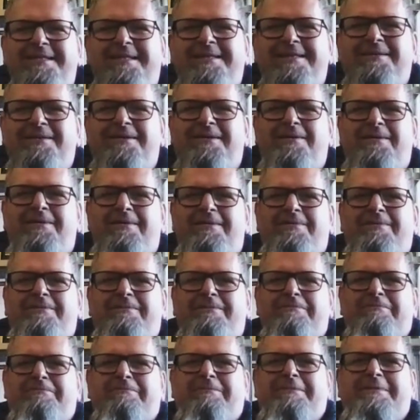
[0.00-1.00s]
saying,
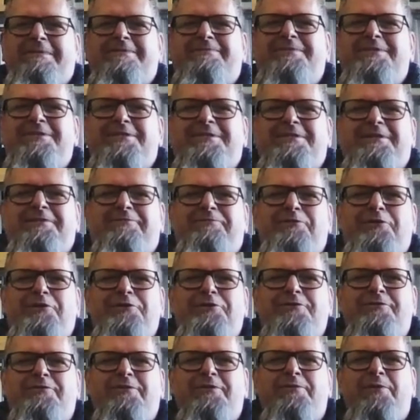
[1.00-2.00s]
"Oh, is this still
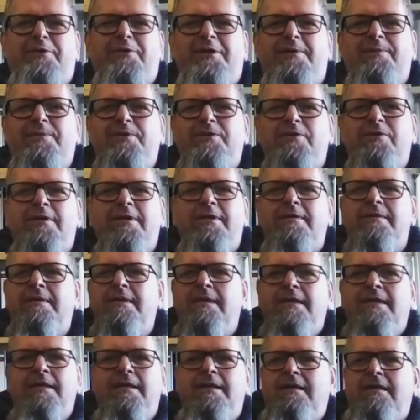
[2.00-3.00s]
philosophy what I'm
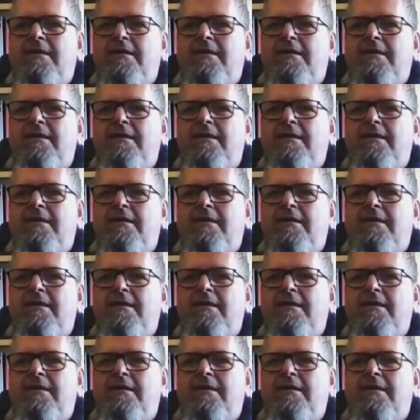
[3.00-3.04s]
doing?"